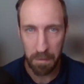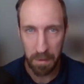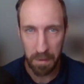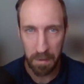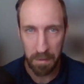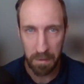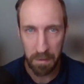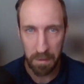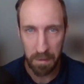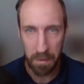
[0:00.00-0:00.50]

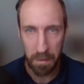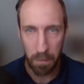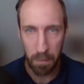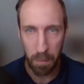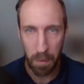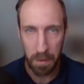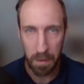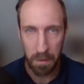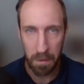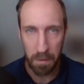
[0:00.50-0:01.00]
and see
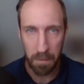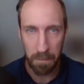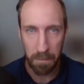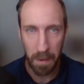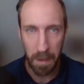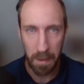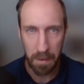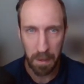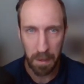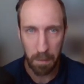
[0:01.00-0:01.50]
what the
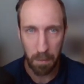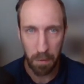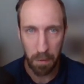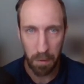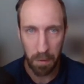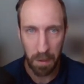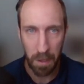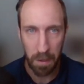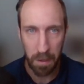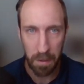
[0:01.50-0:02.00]
file name
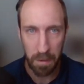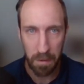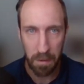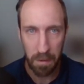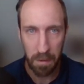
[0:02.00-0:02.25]
look like.